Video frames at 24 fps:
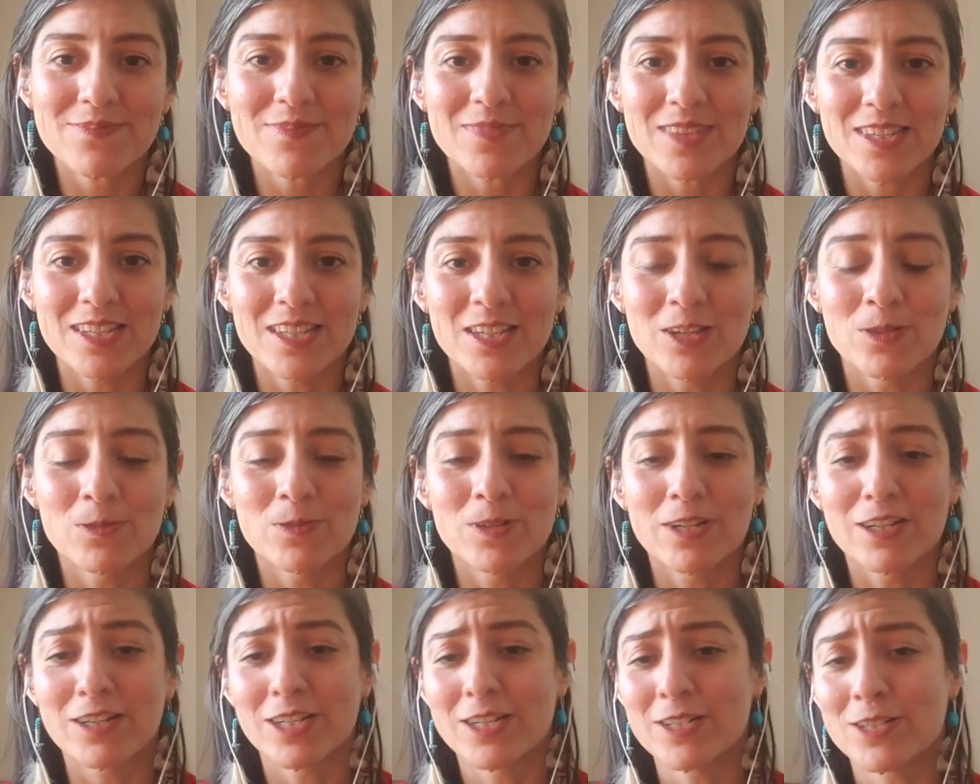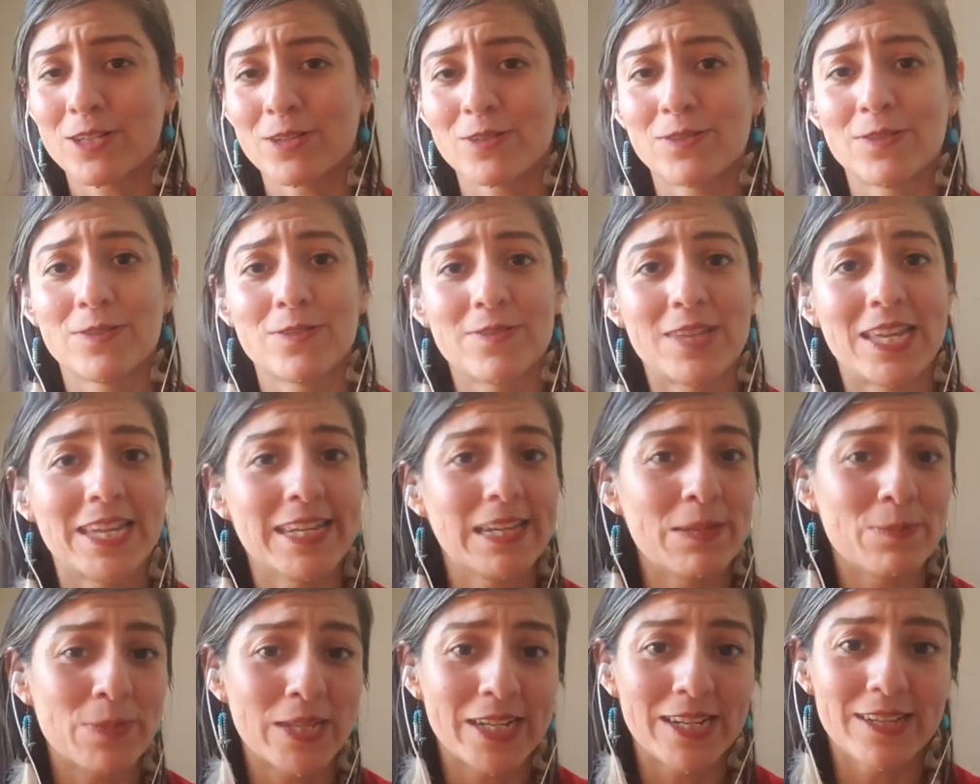We're going to do
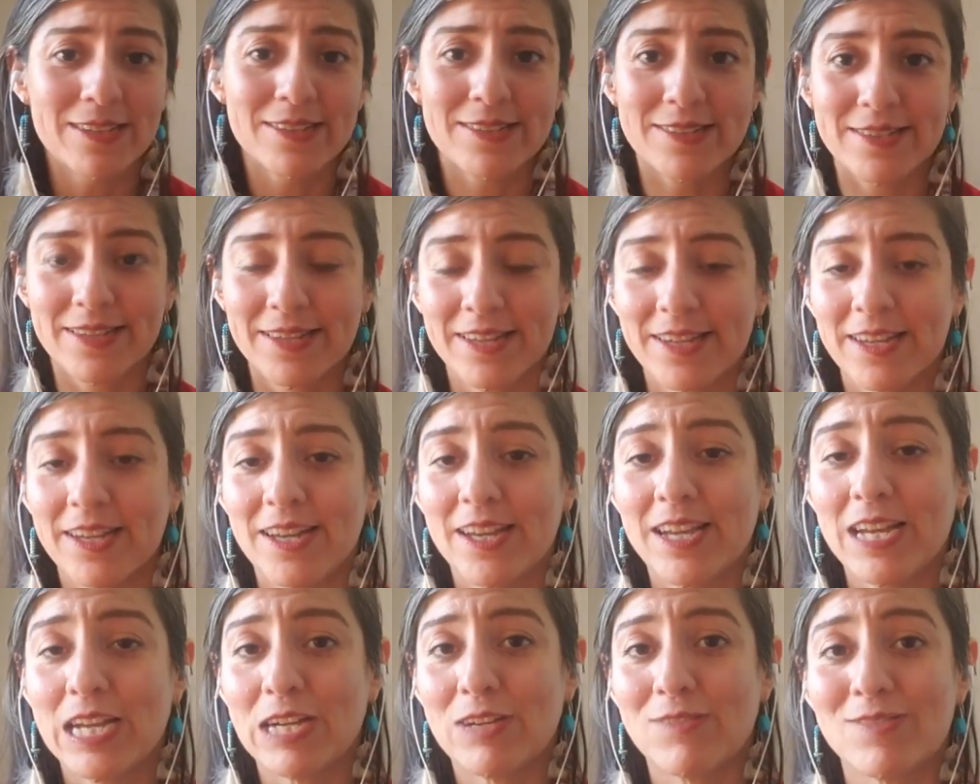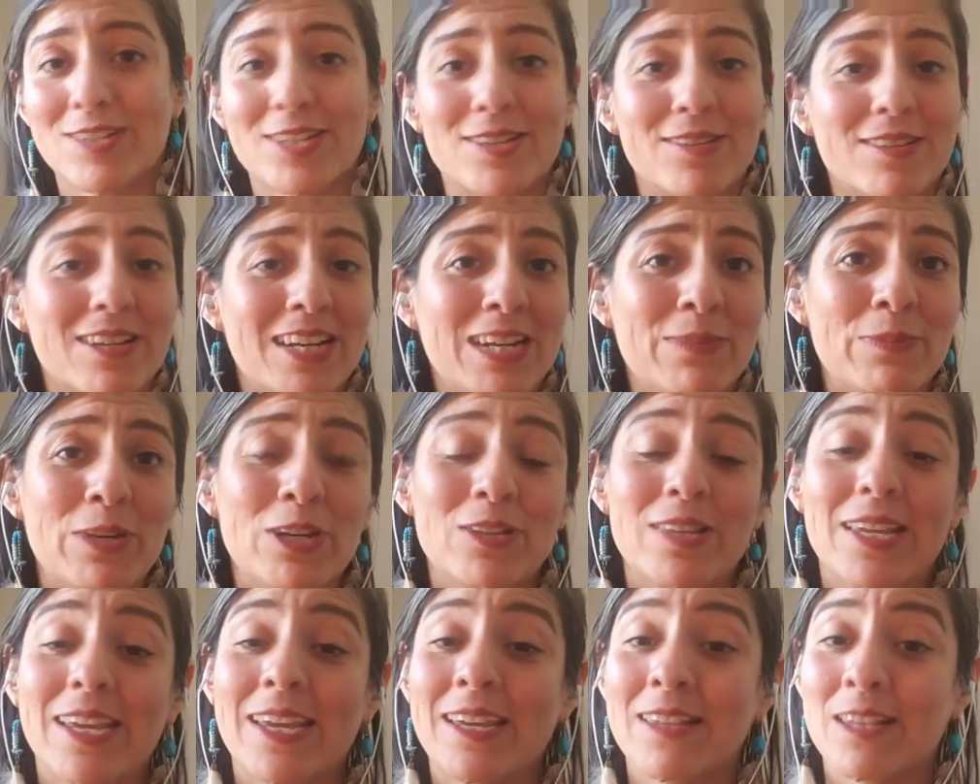90 minutes of talking about
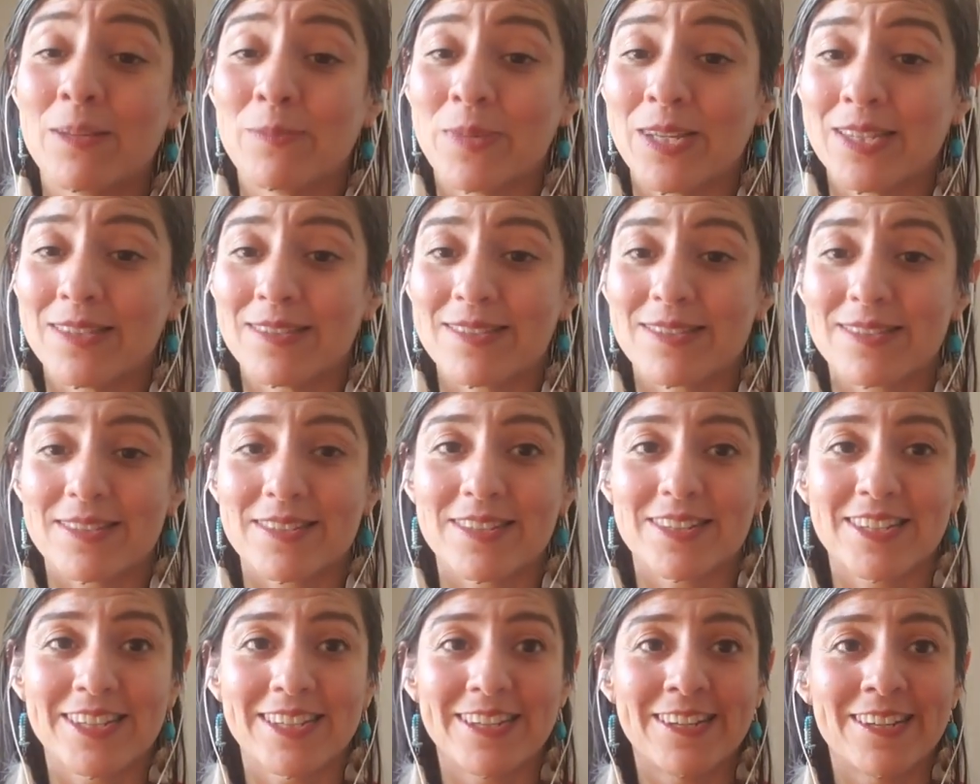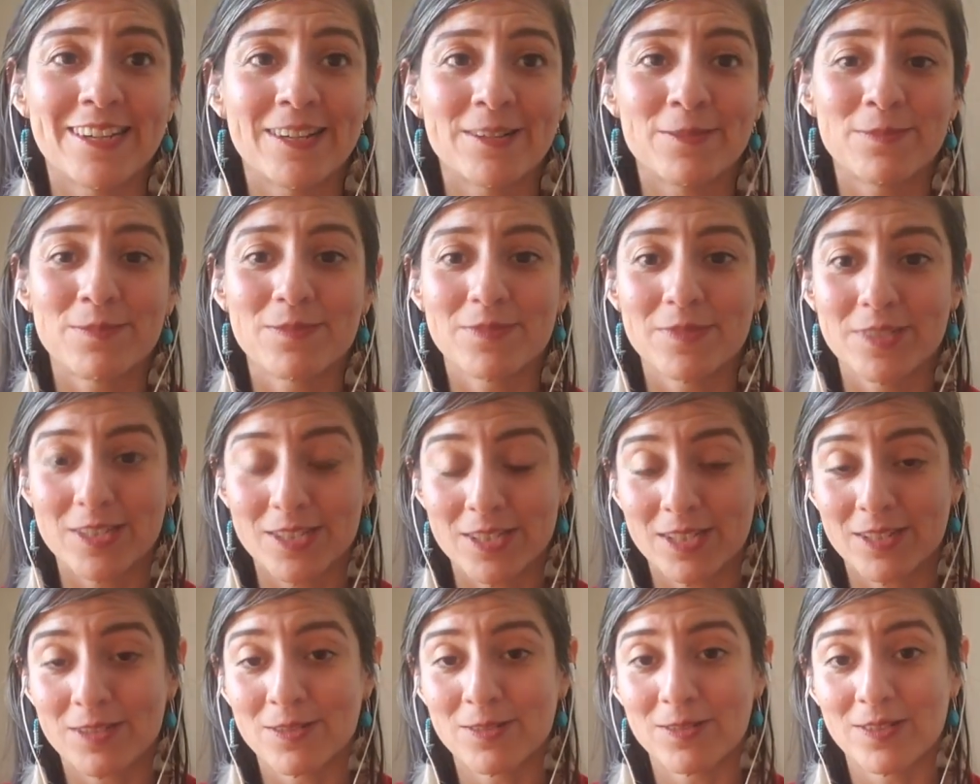the elements, you know,
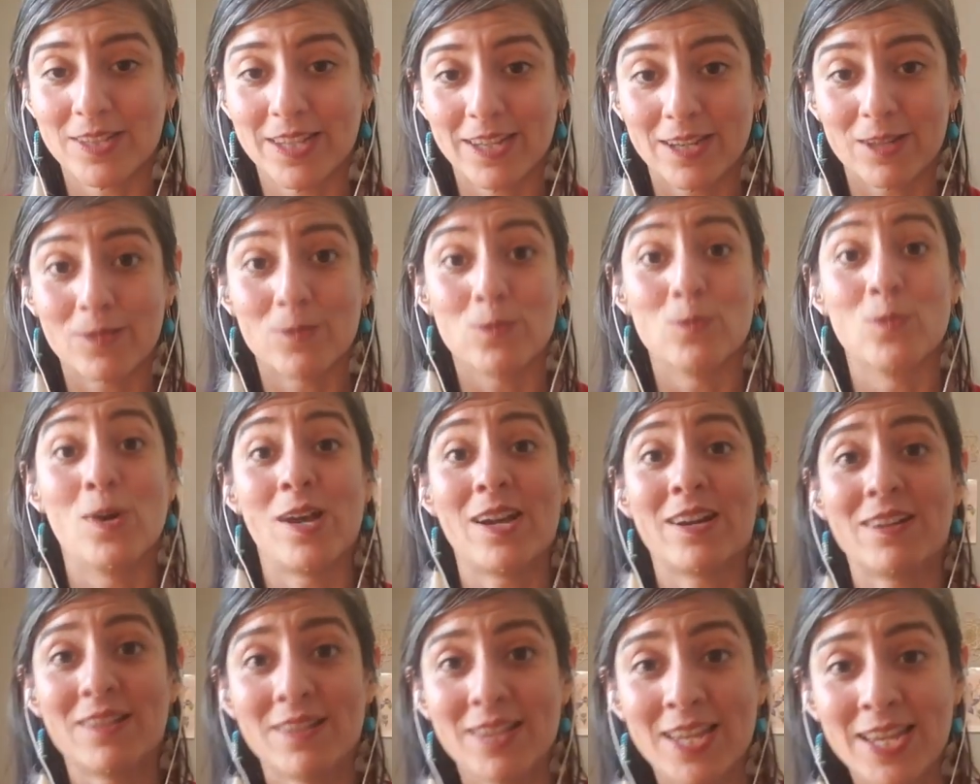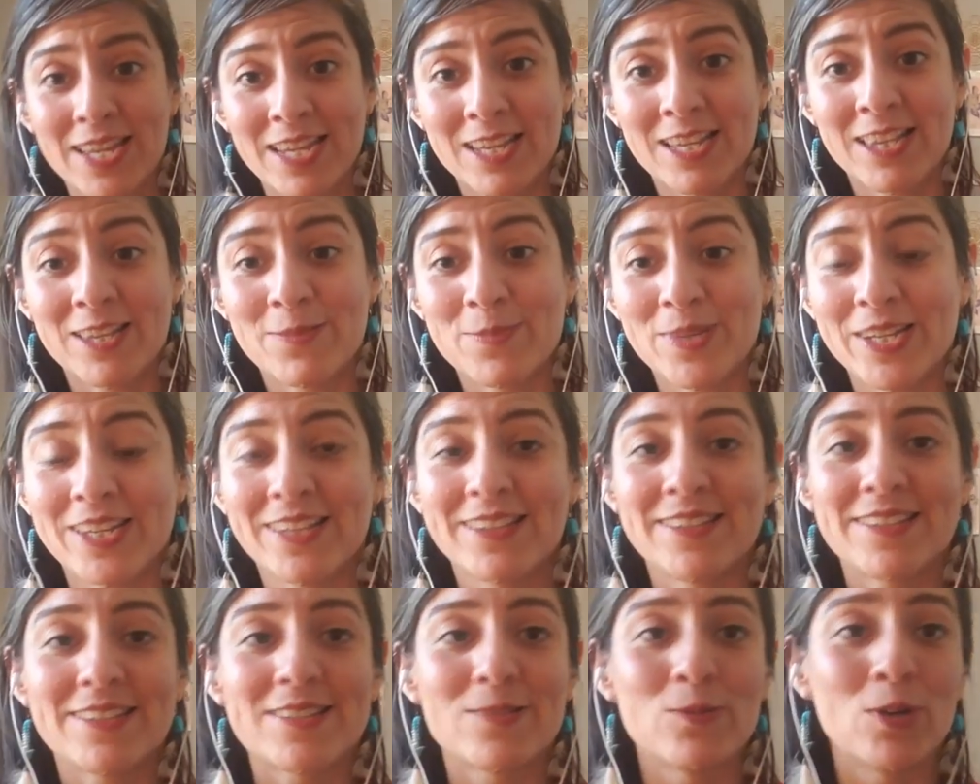to like, what are the
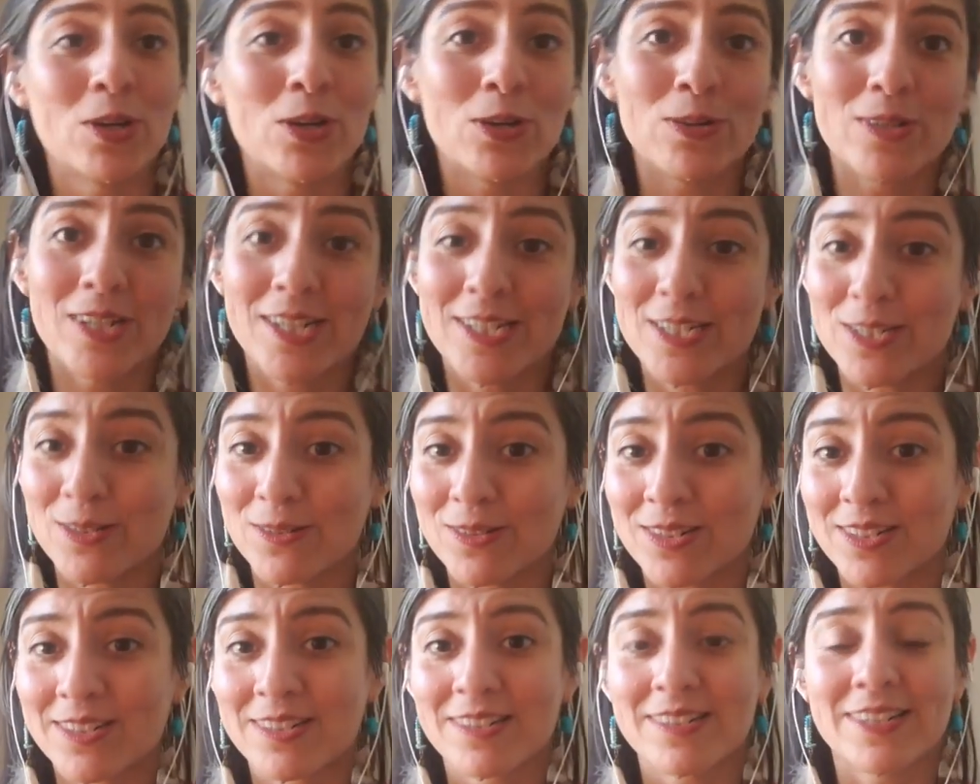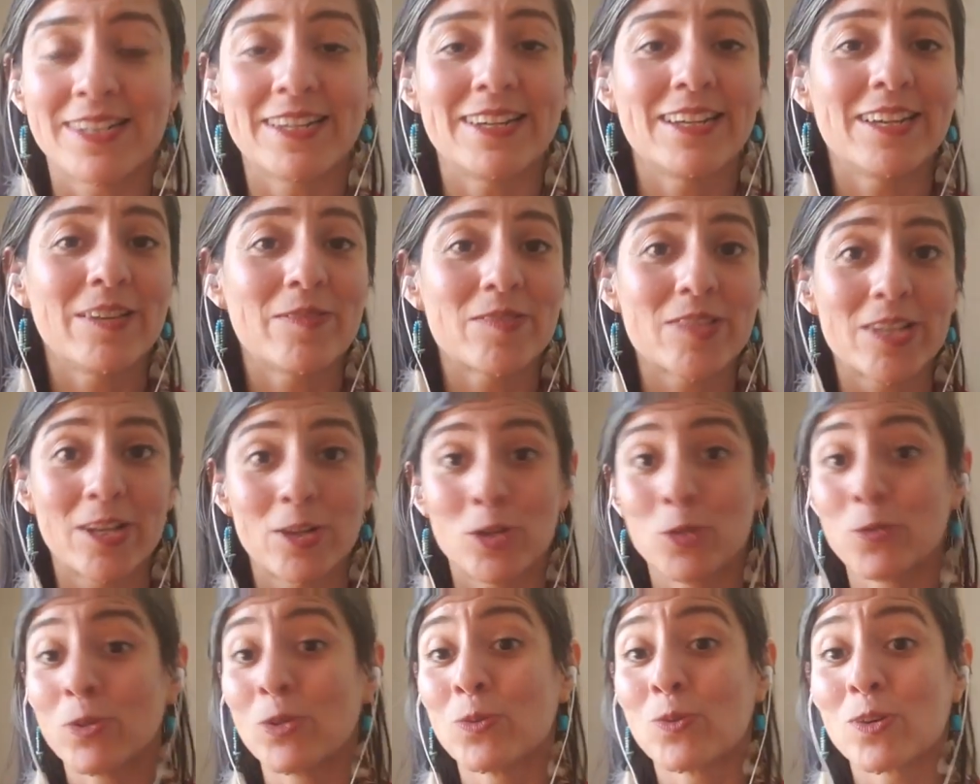elements? What do they do in our lives? How
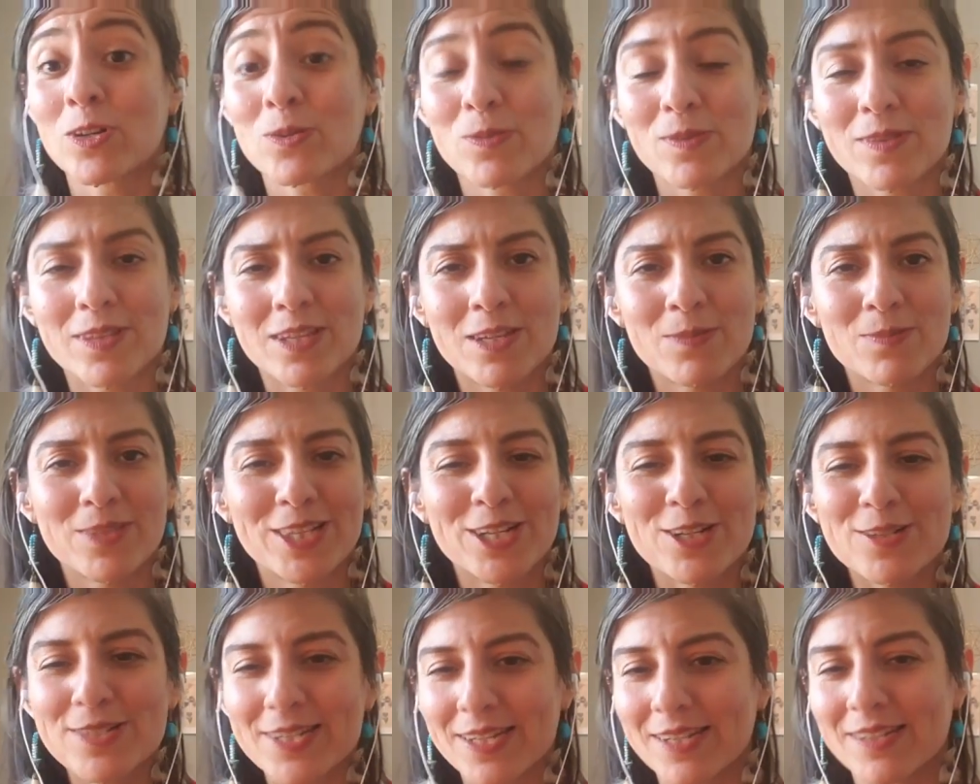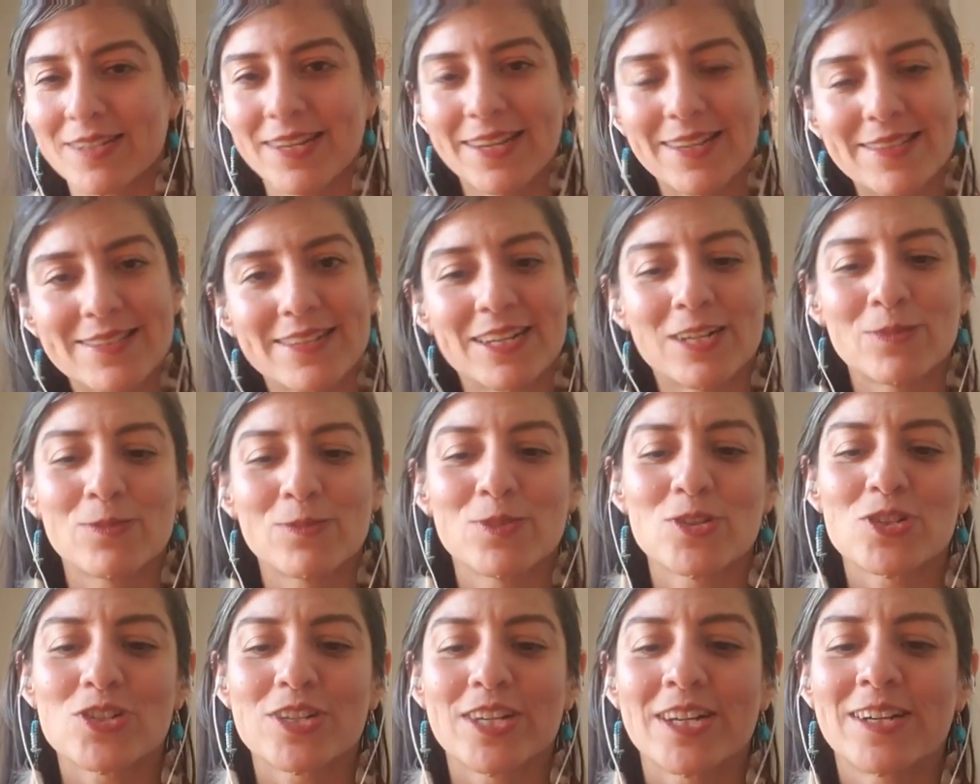do we work with them? Little techniques that I will
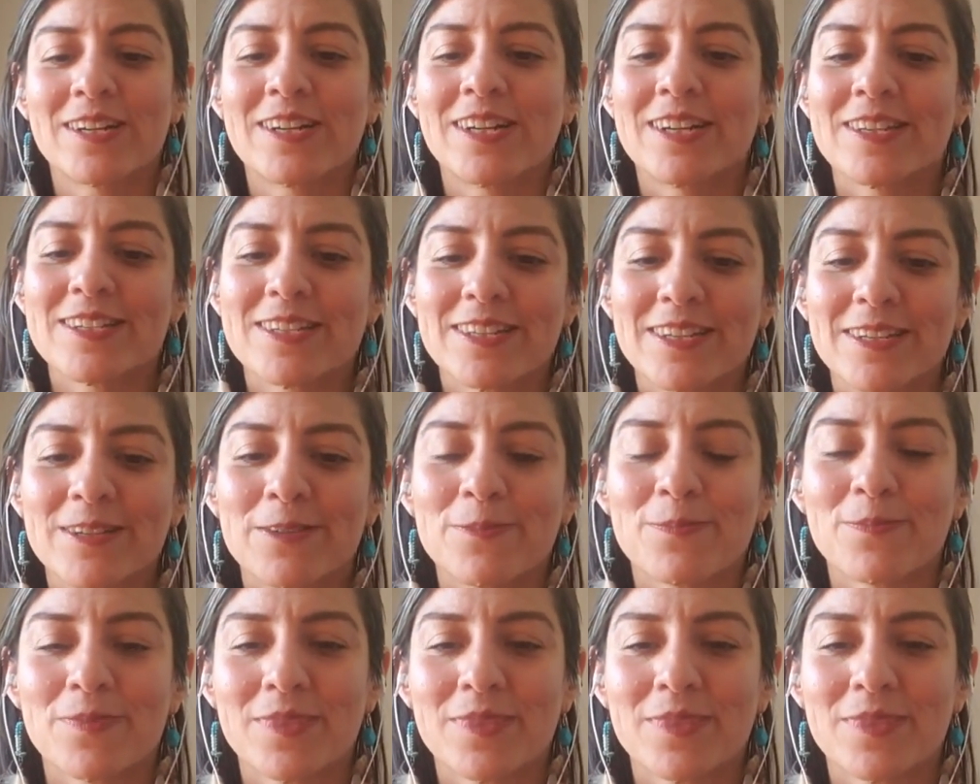share into.